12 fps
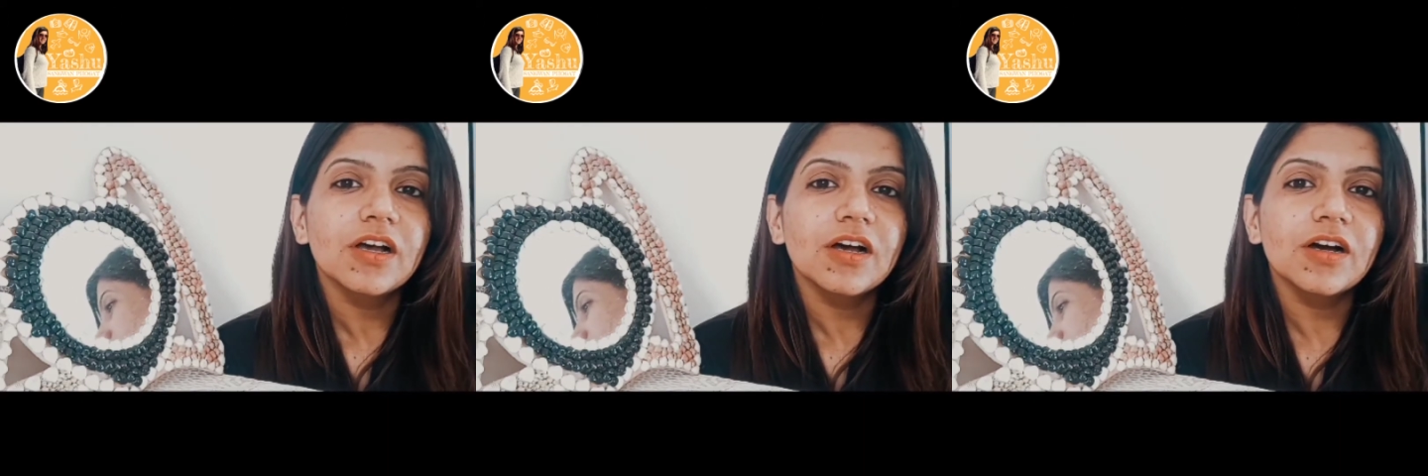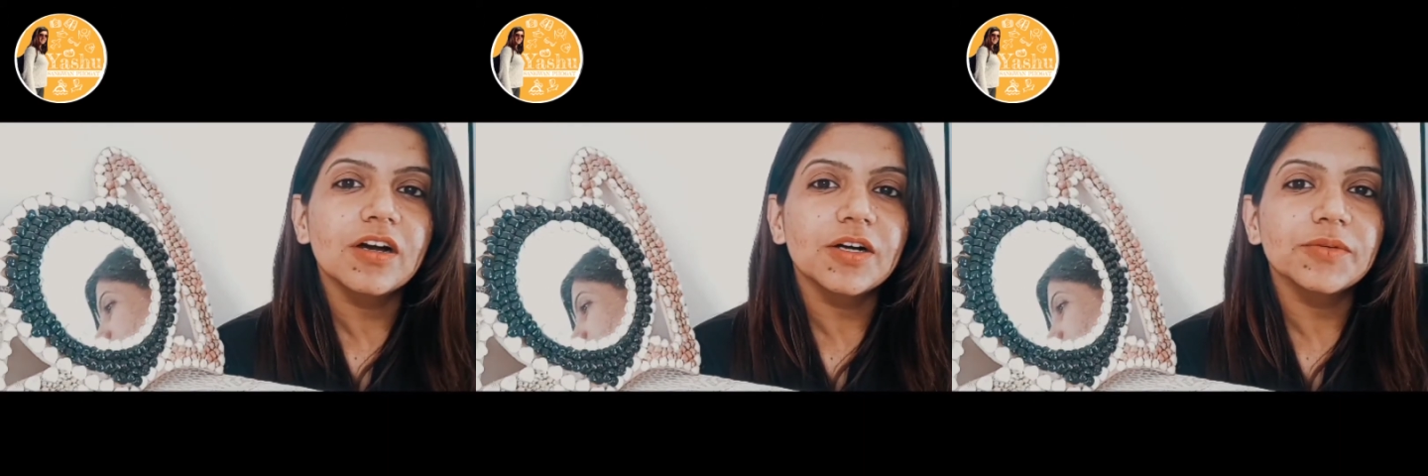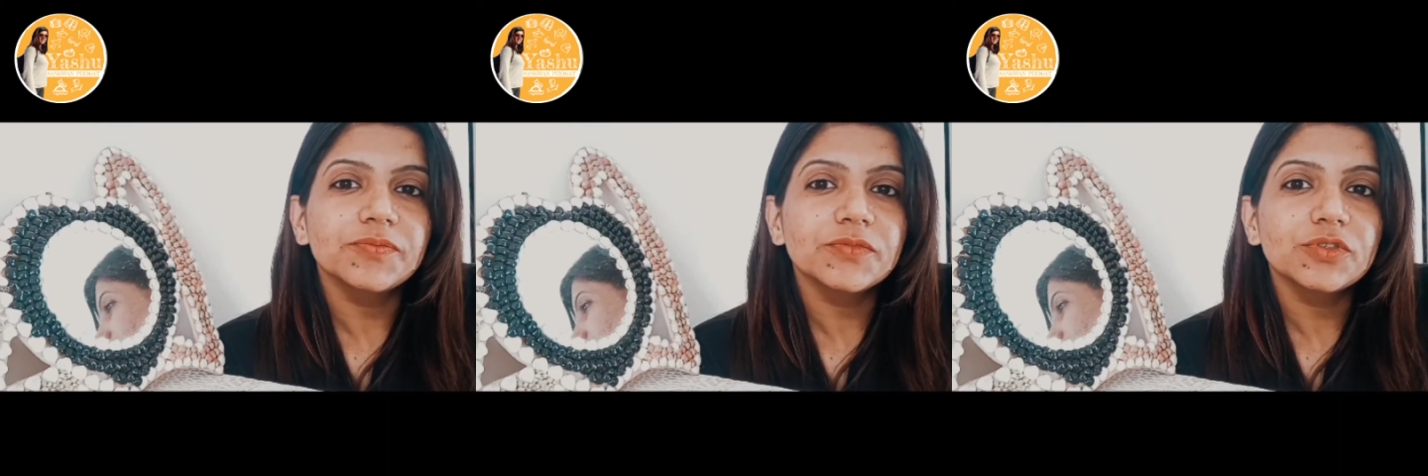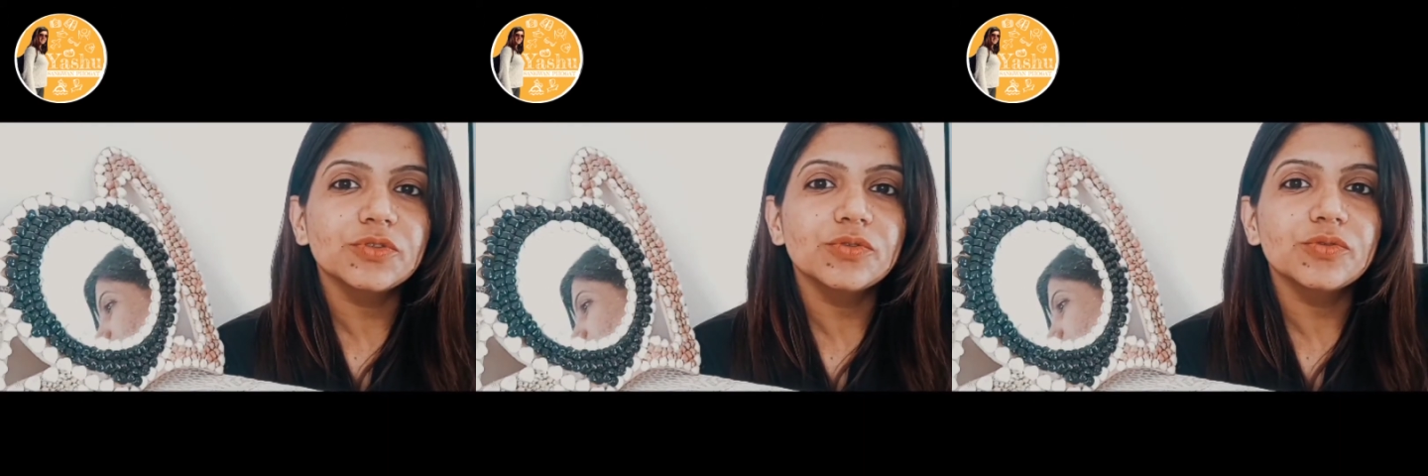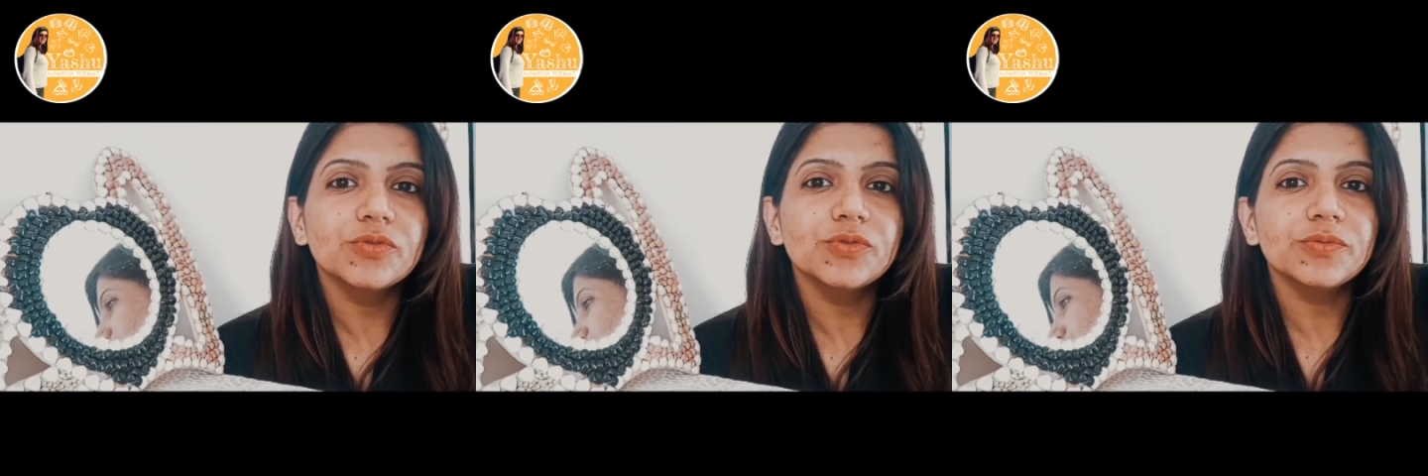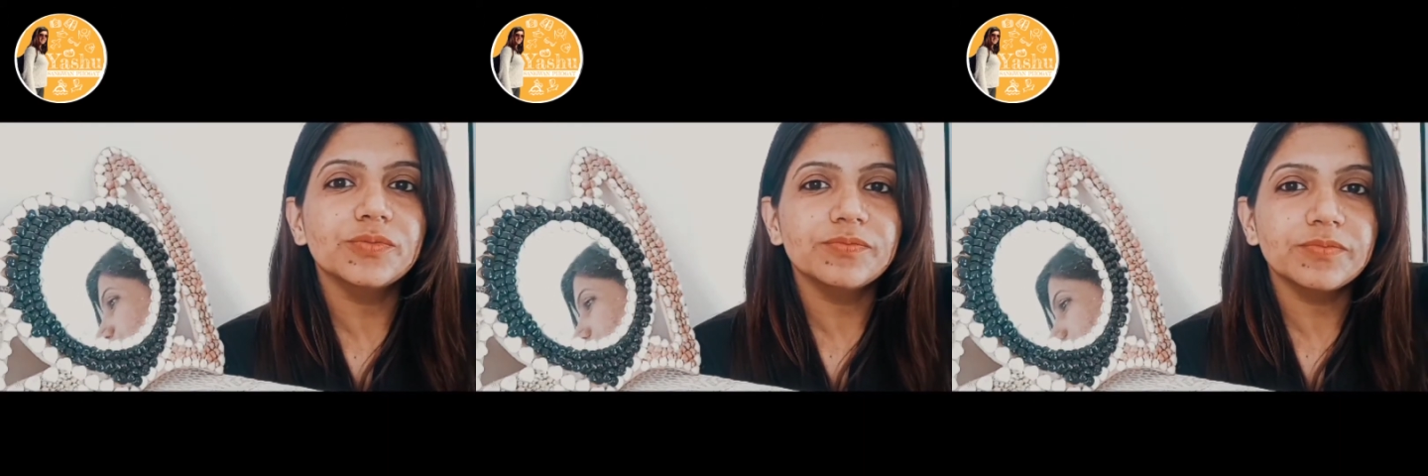
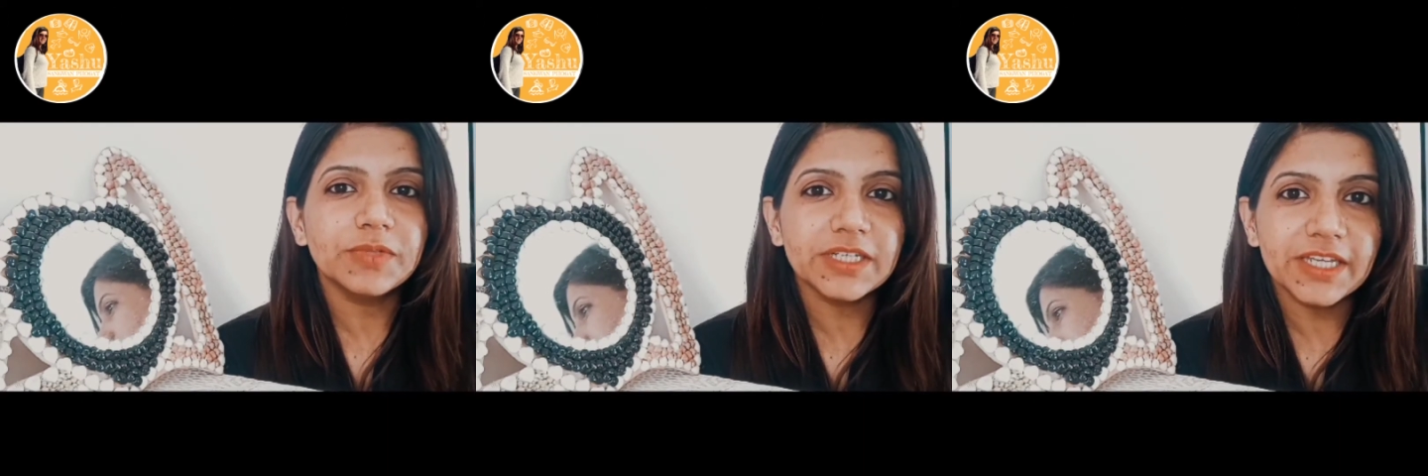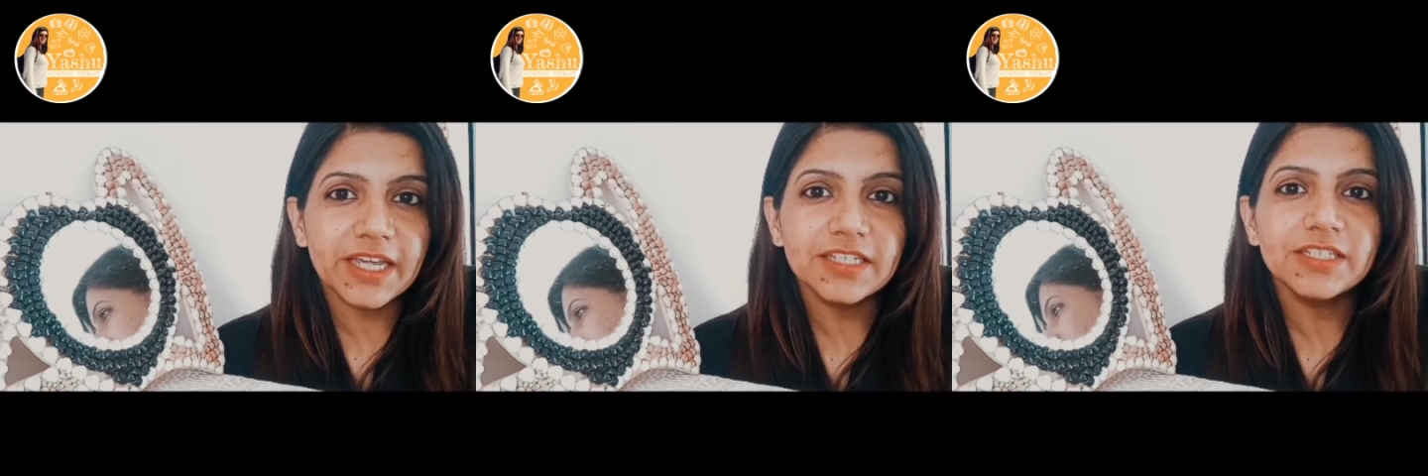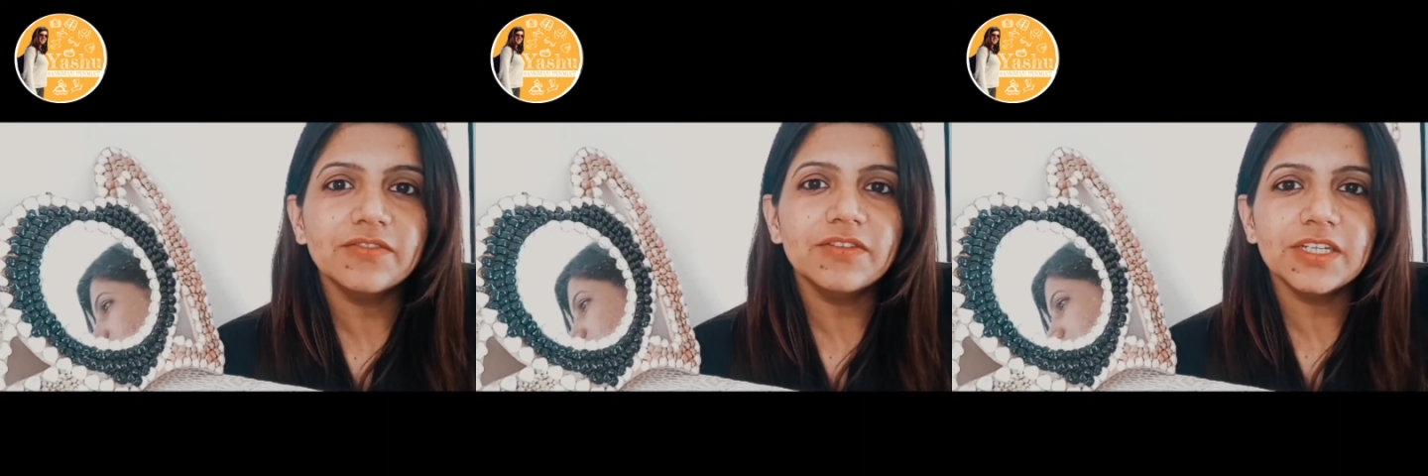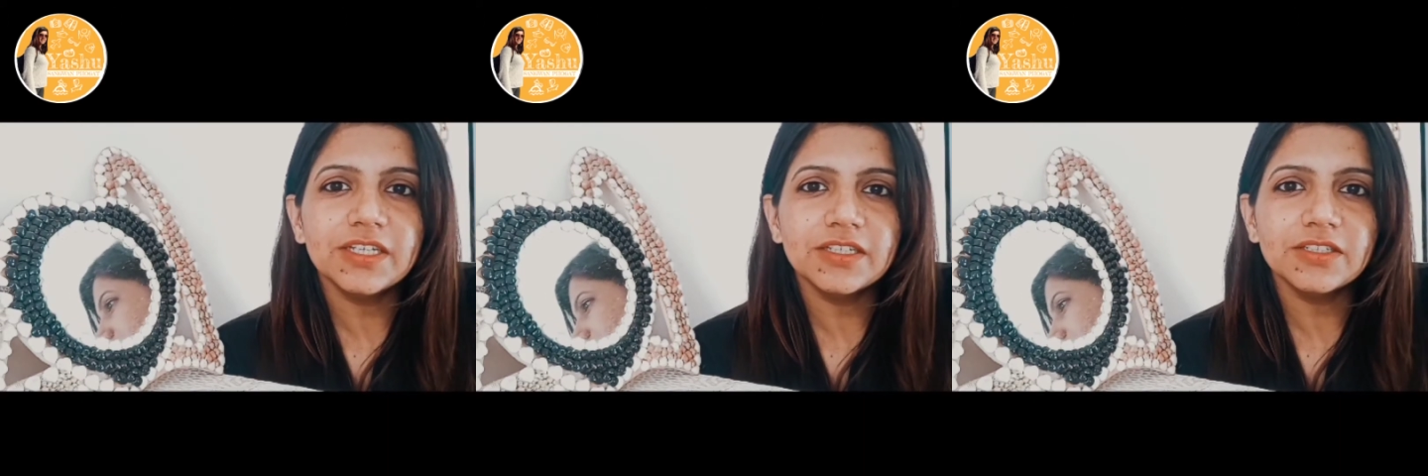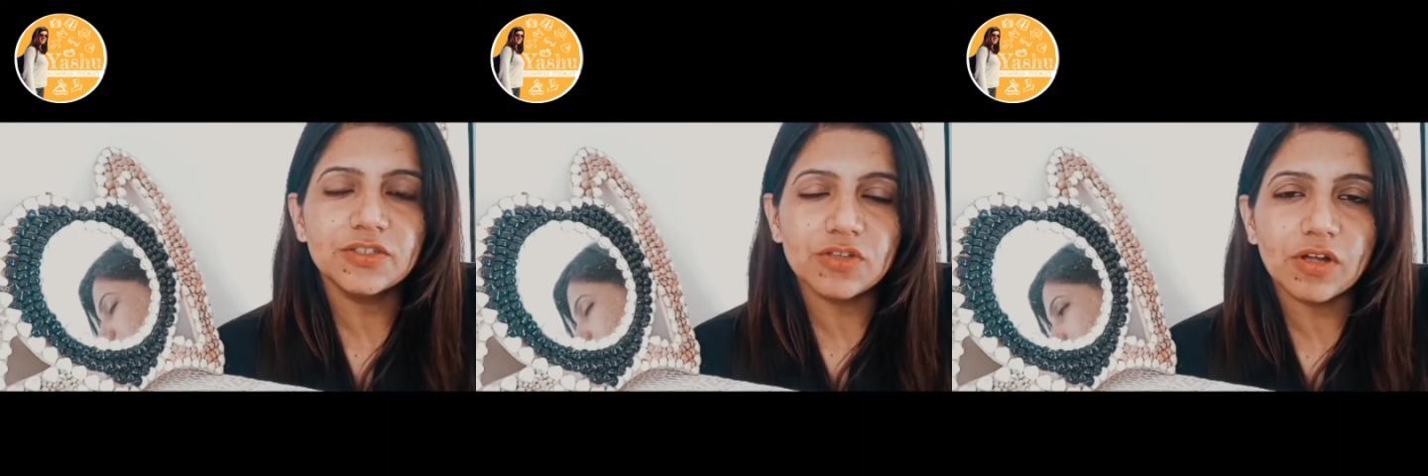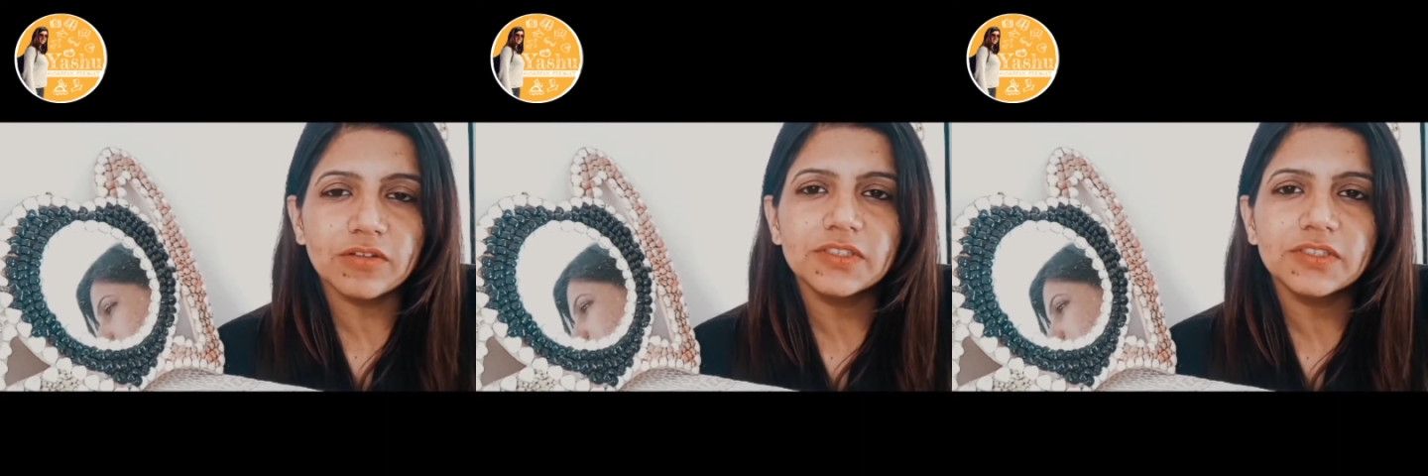to creatively dissolve